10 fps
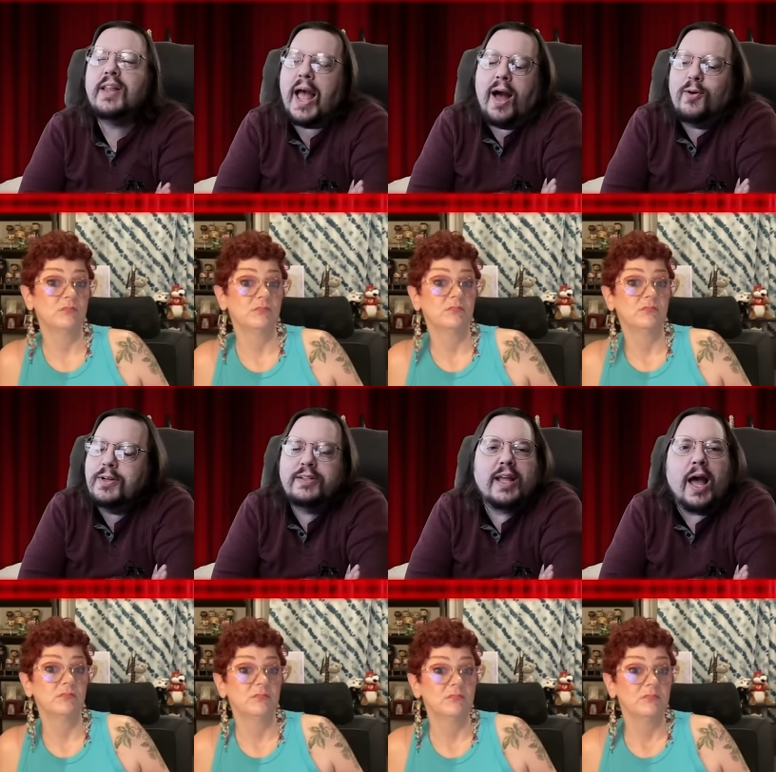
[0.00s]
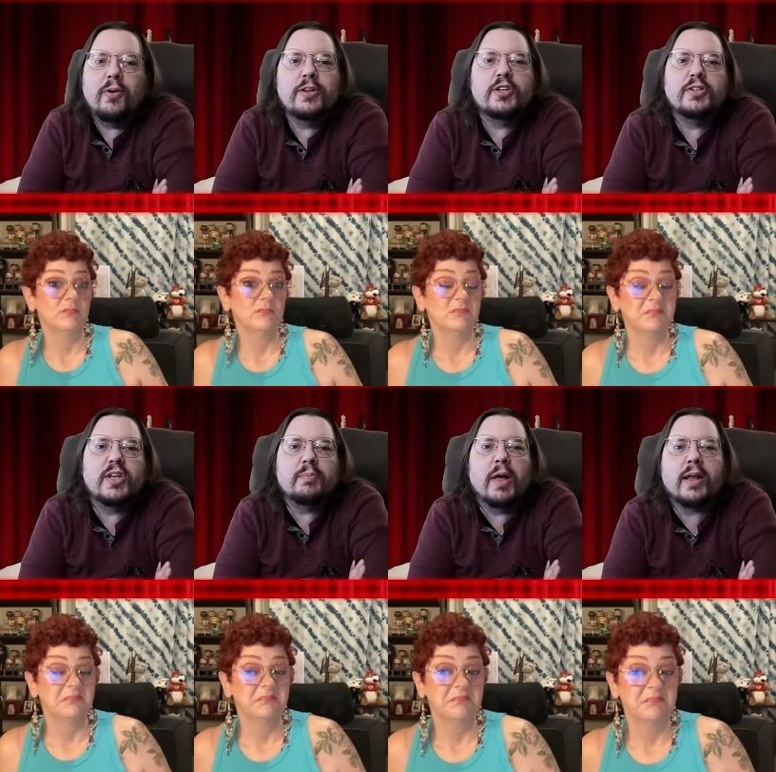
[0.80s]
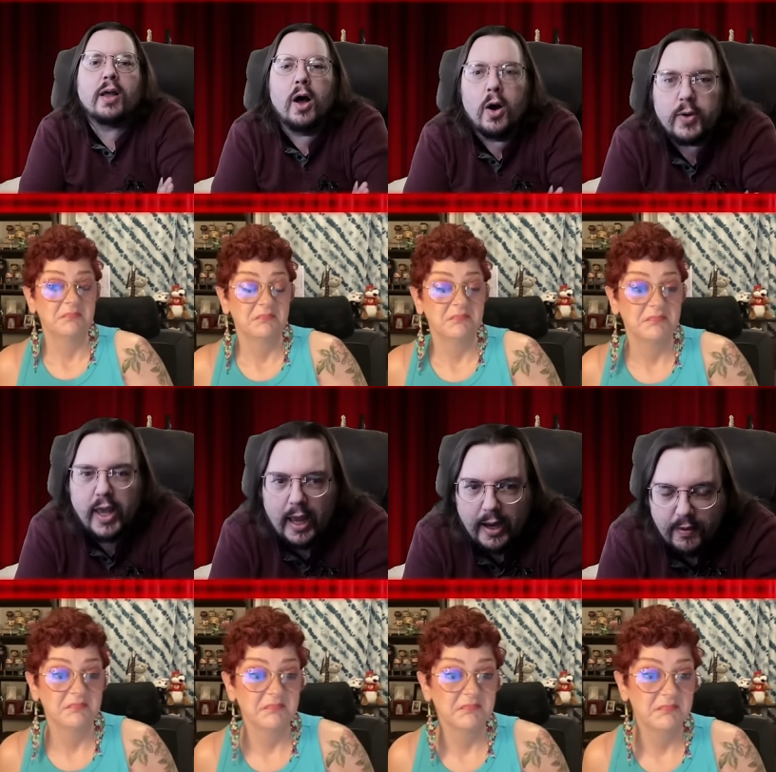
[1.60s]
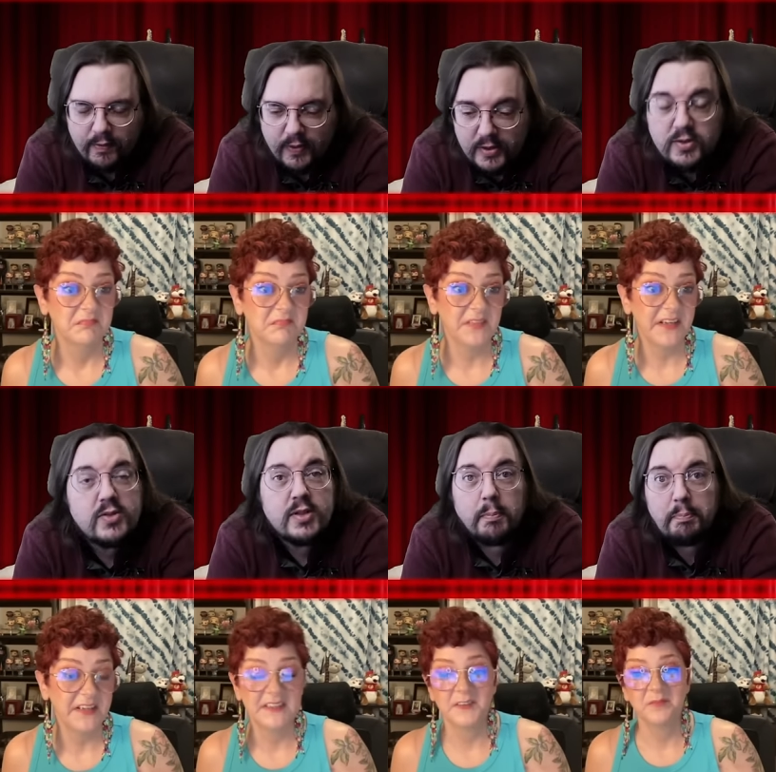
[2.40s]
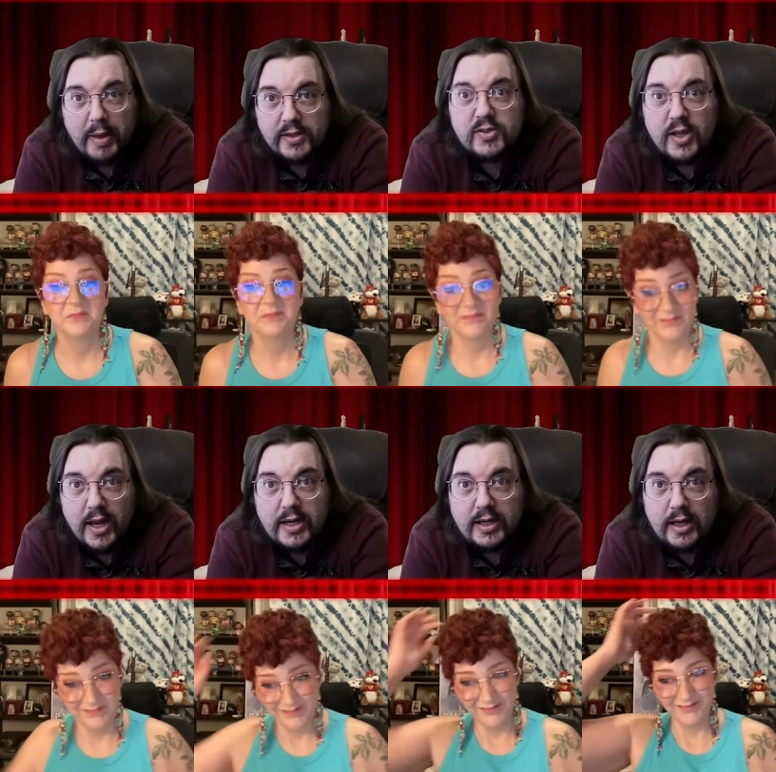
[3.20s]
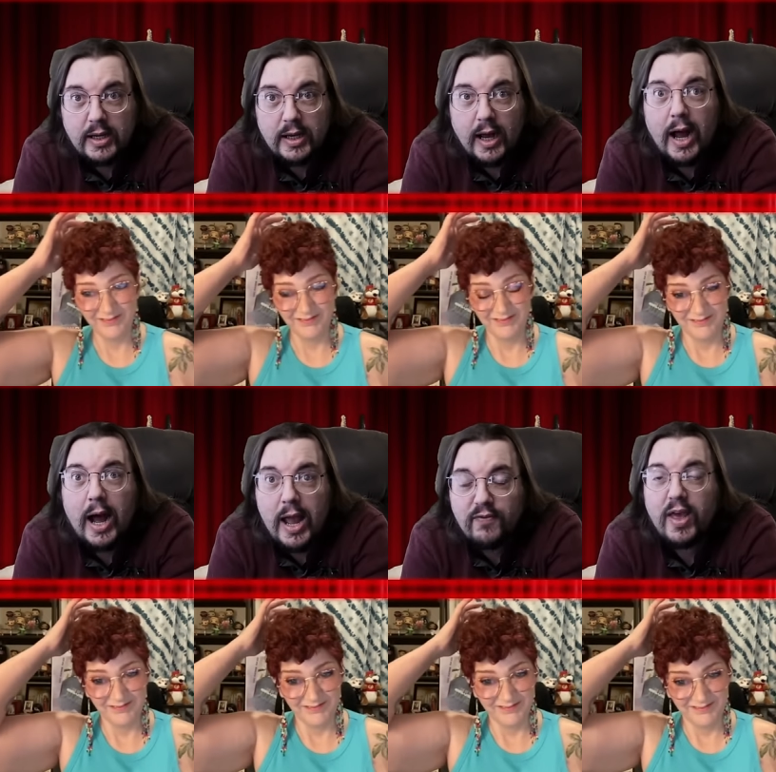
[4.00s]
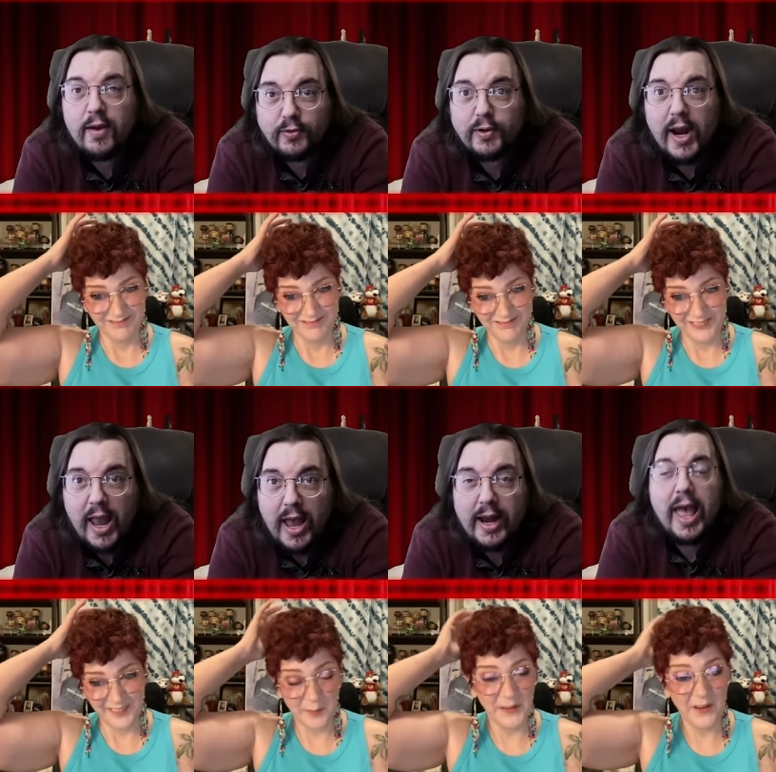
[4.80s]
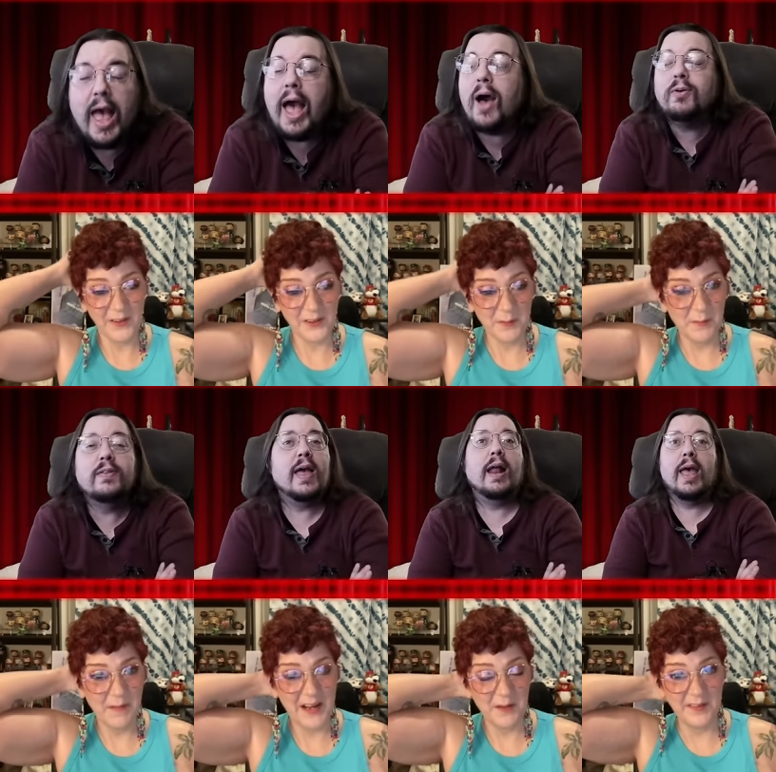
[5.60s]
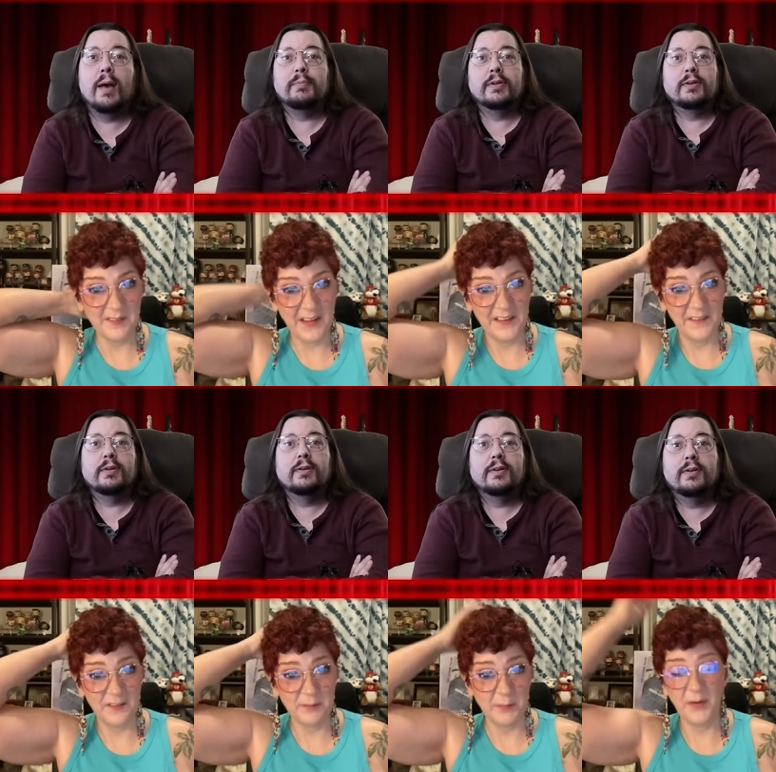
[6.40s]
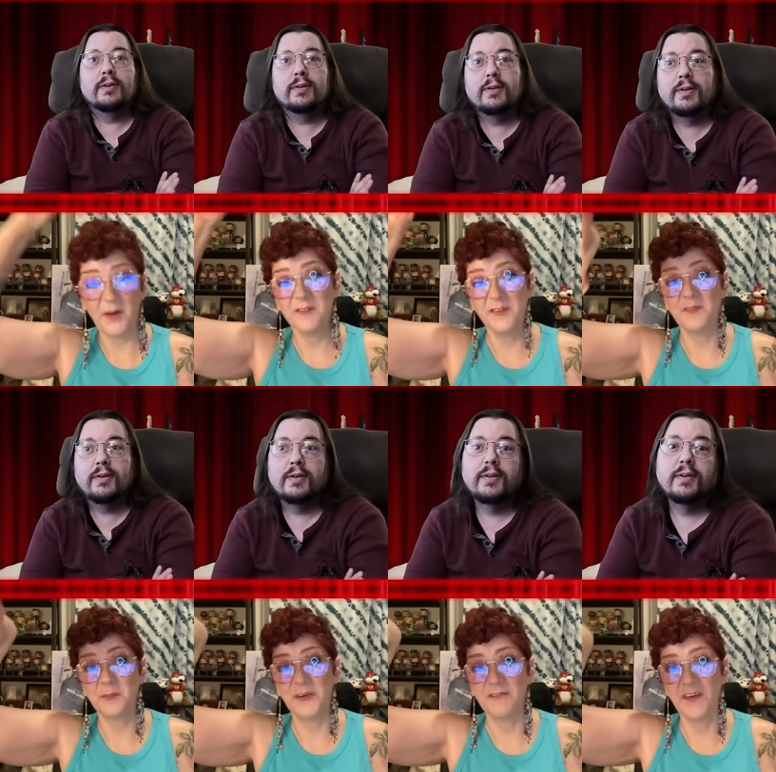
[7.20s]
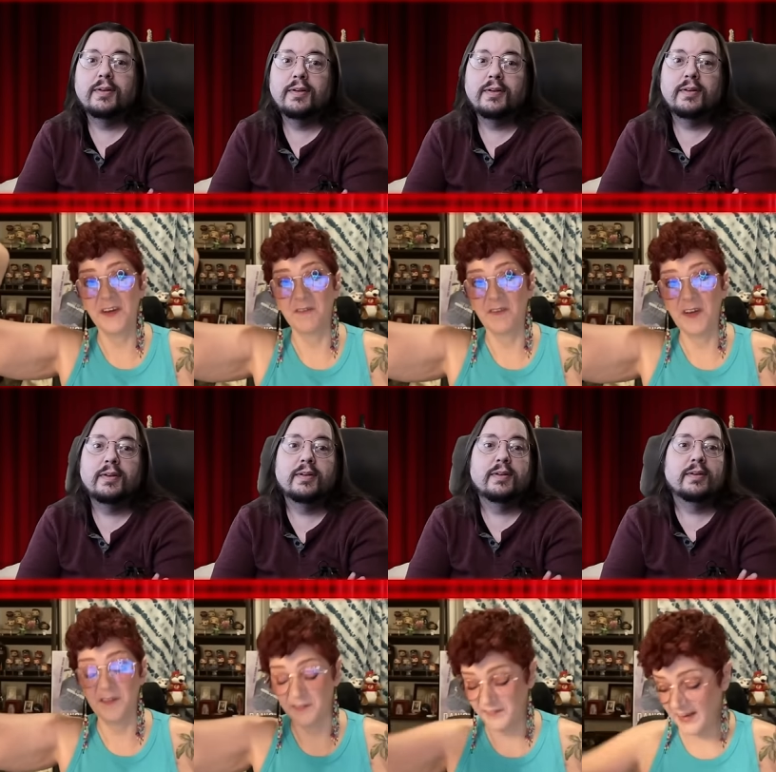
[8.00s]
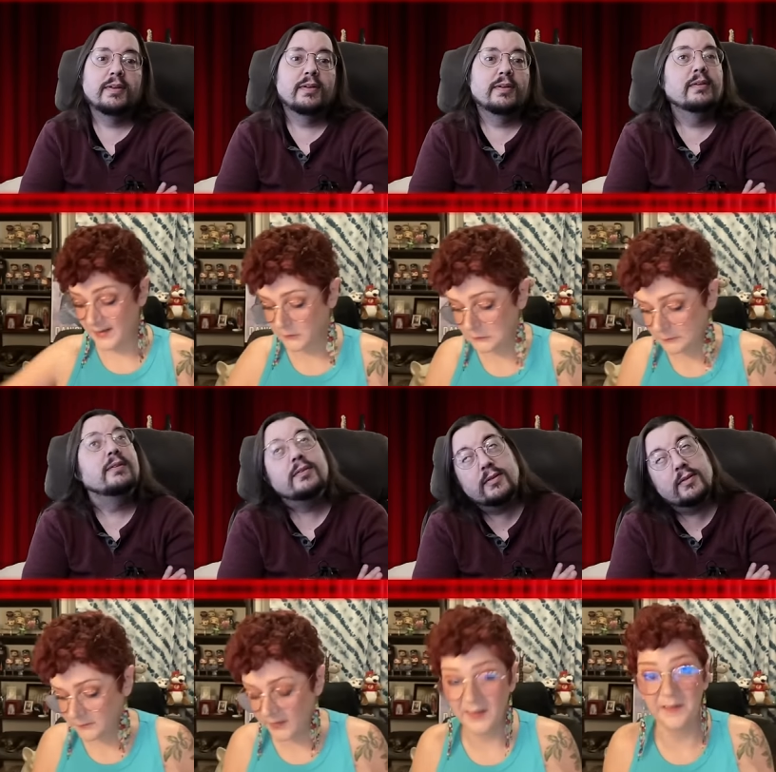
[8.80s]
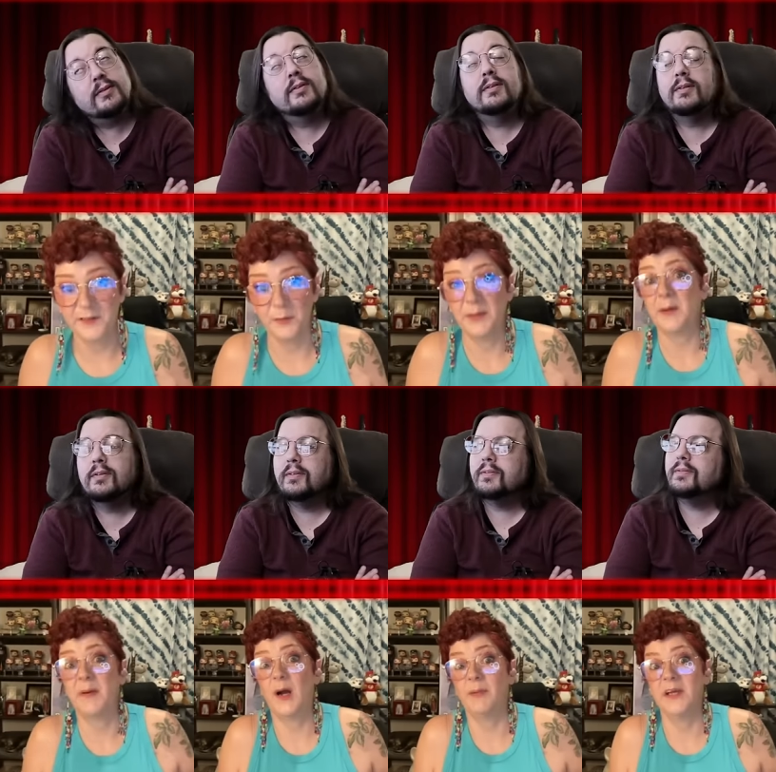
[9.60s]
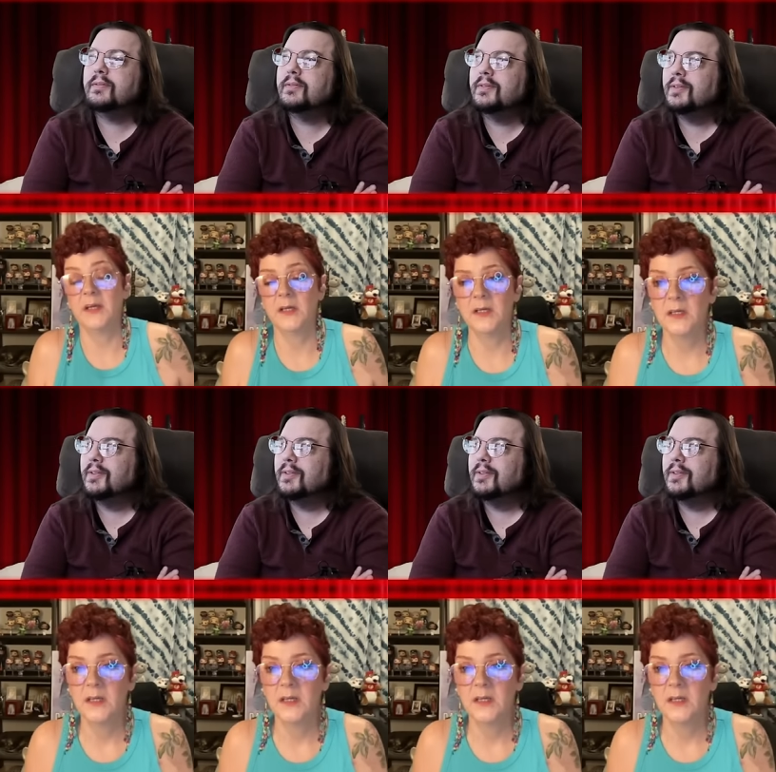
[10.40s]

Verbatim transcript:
Speaker 1: how did how did you seem like okay? This is like, the best idea I've ever had. Some of
Speaker 2: y'all are gonna be mad happen? at me saying this, but Boston's a pretty fucking racist town, mm. unless you're Big Poppy.